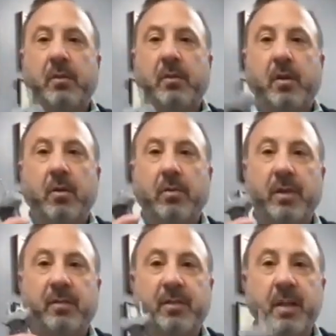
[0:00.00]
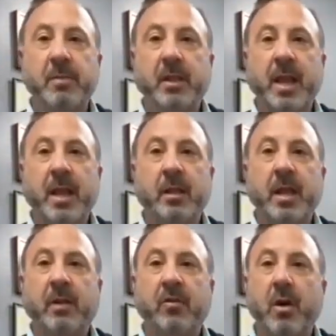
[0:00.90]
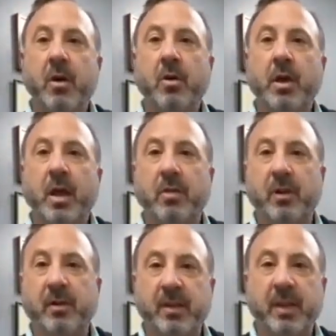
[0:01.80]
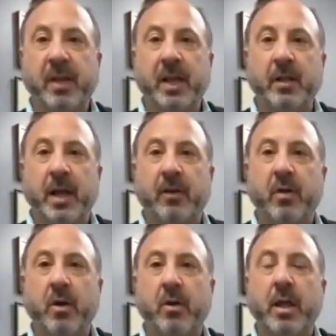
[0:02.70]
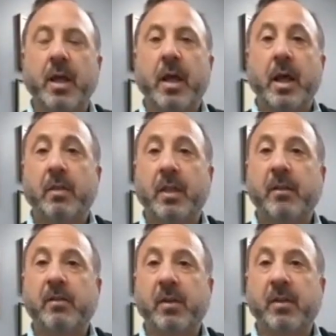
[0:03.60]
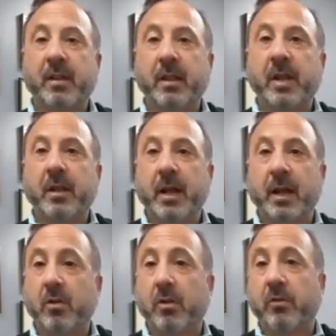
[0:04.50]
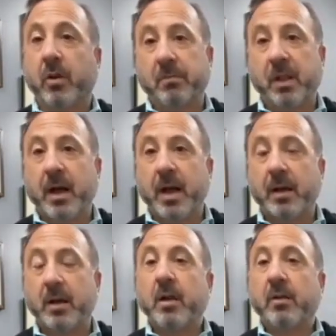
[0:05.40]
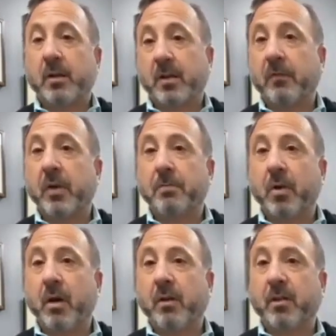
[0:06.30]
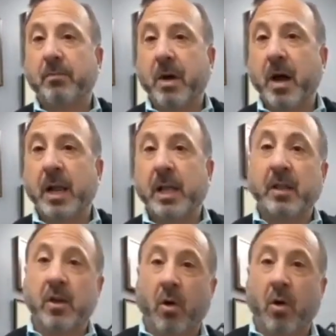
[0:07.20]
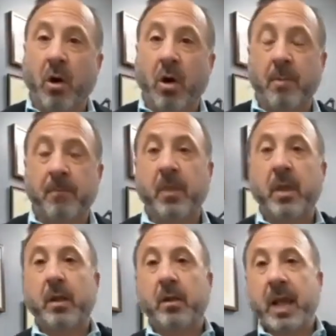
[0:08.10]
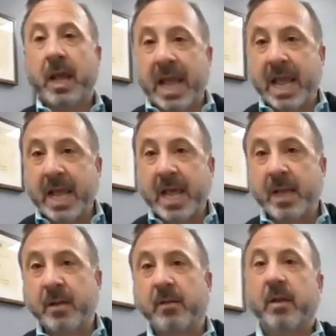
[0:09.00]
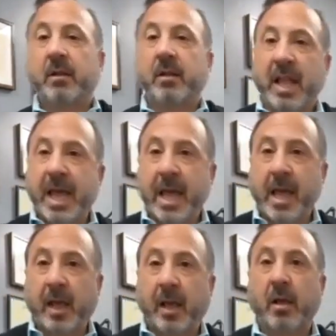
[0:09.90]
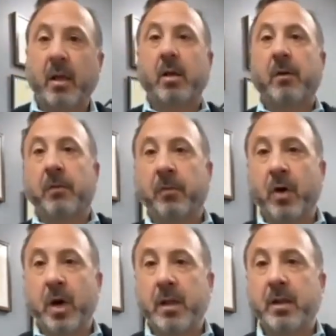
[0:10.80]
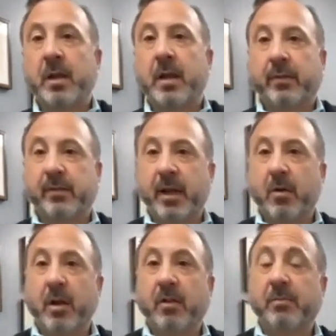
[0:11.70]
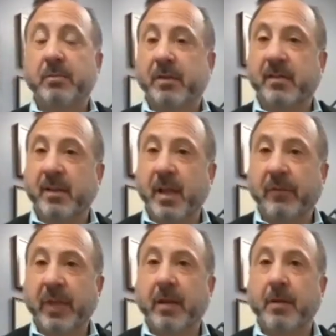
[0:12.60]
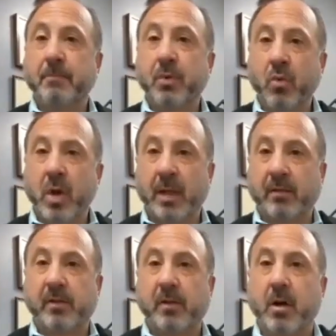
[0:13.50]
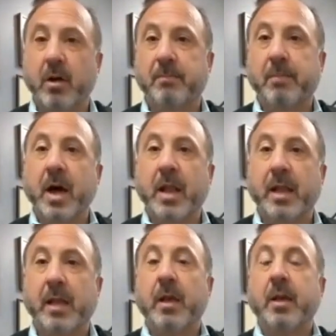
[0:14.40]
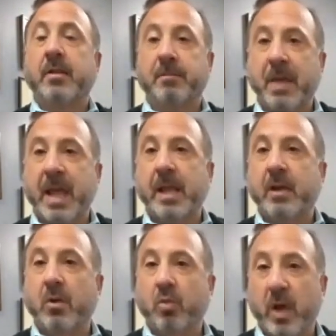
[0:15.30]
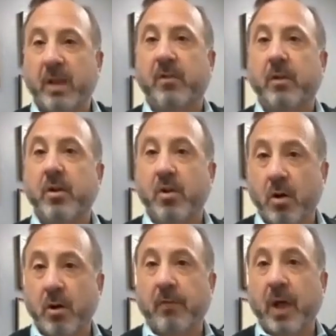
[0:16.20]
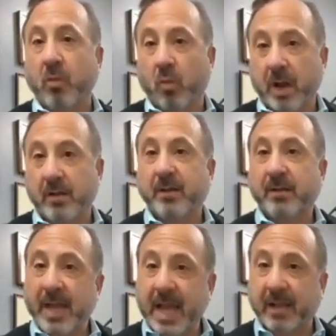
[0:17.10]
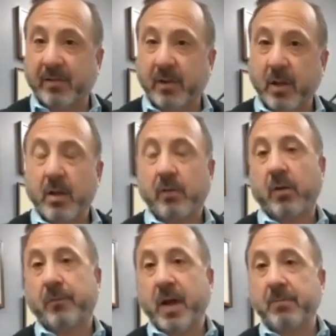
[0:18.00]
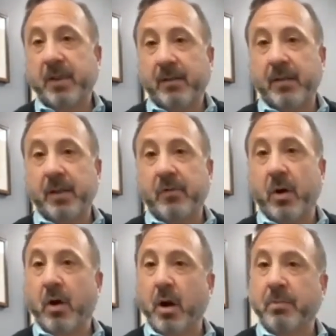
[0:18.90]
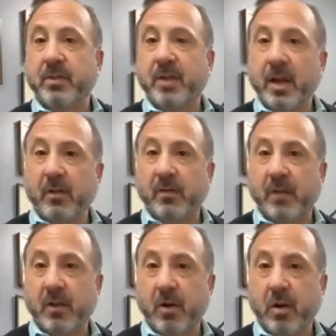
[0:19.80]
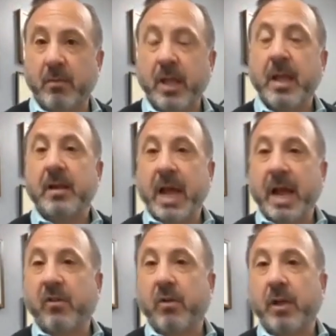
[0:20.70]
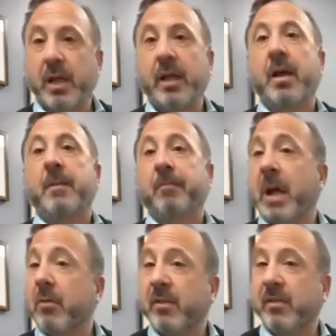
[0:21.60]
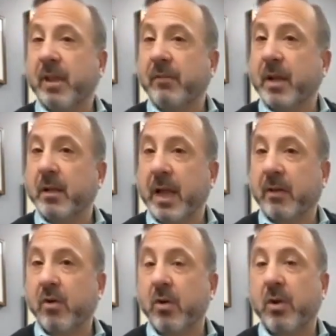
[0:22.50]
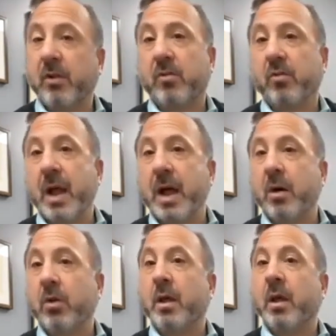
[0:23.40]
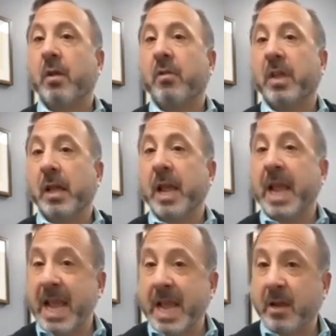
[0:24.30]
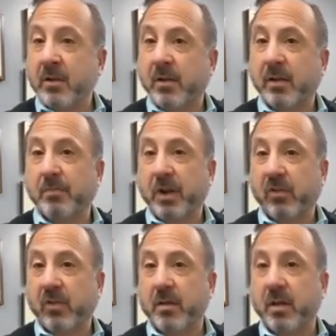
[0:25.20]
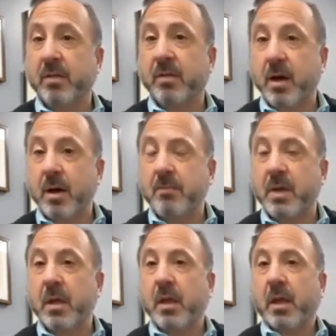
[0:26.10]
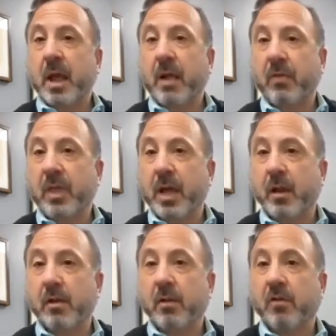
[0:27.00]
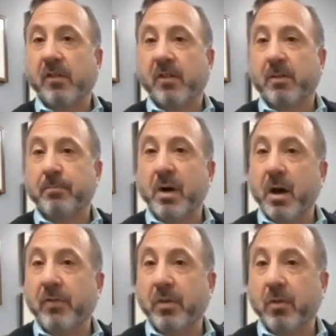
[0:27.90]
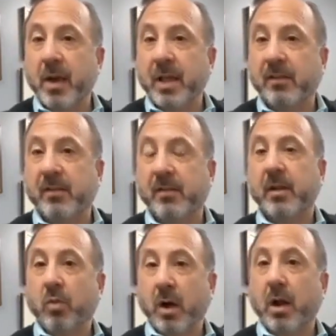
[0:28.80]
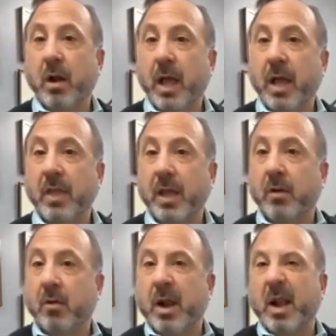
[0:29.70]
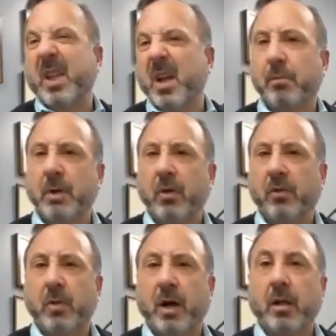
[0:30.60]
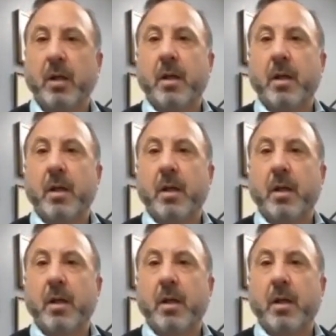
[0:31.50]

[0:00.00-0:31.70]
So the stimulating electrode and the receiving electrode, and these receiving electrodes are applied to different parts of the body, the arm, hand, leg, foot, etc., at specific points along the body, depending on which nerve I want to test. So if I'm testing for carpal tunnel syndrome, naturally that receiving electrode is around the hand, especially the thumb, and then just above the wrist, and then around the elbow as well.